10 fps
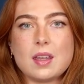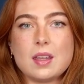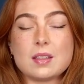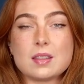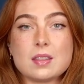
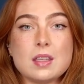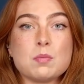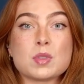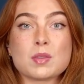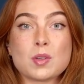it
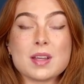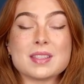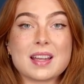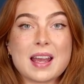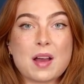seems crazy
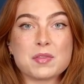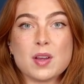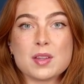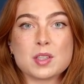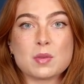that I have to
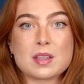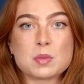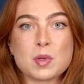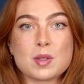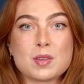ask you this,
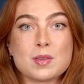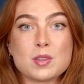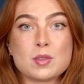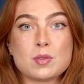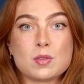but
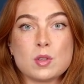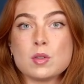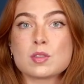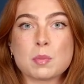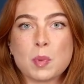do
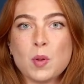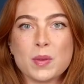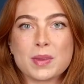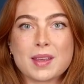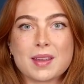you
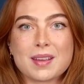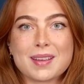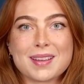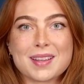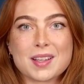support the
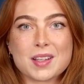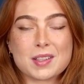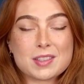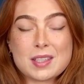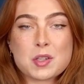
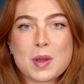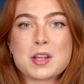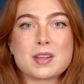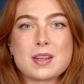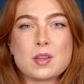
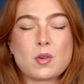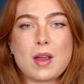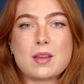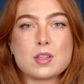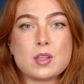situation in
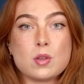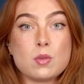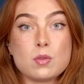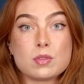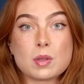Ukraine? Do
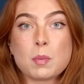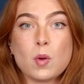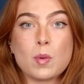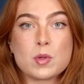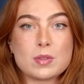you
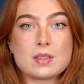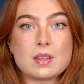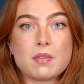support Putin's